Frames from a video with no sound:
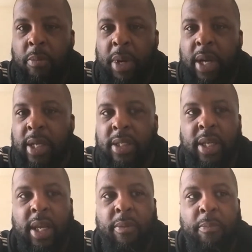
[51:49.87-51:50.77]
because
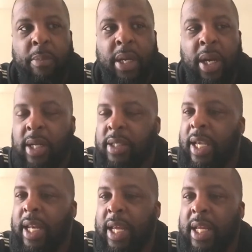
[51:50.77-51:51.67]

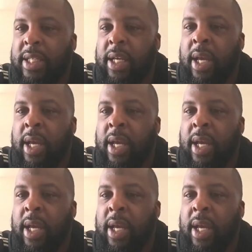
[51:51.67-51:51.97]
it is